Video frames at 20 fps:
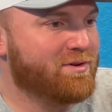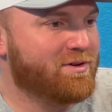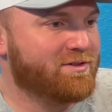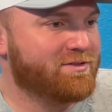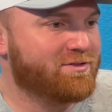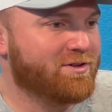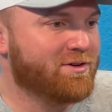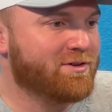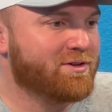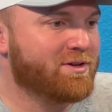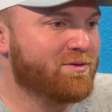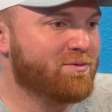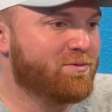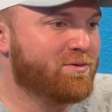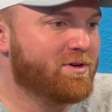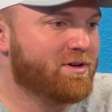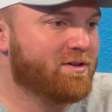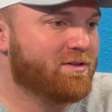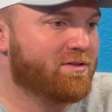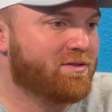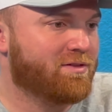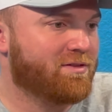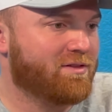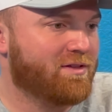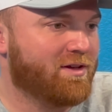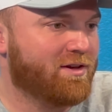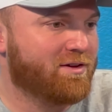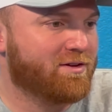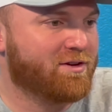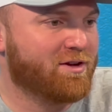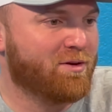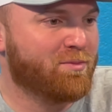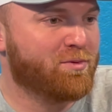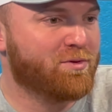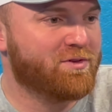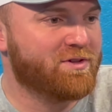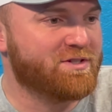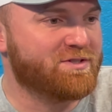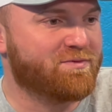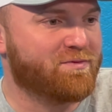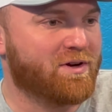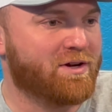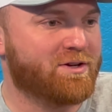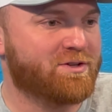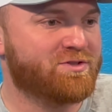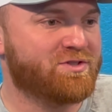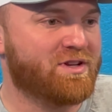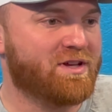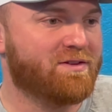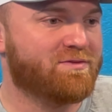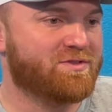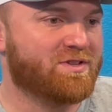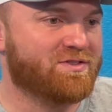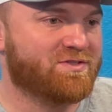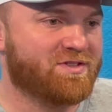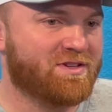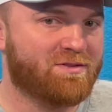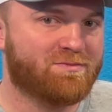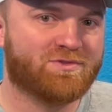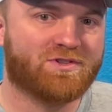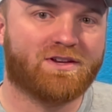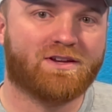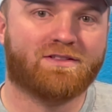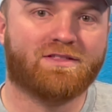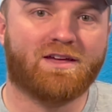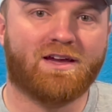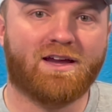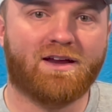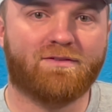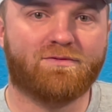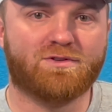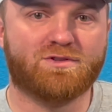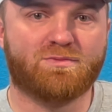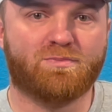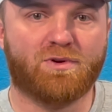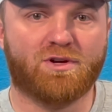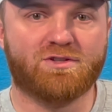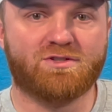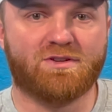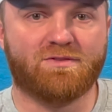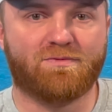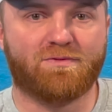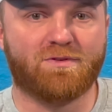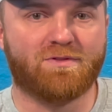Talking with a couple of these fire chiefs, it seems like the average budget for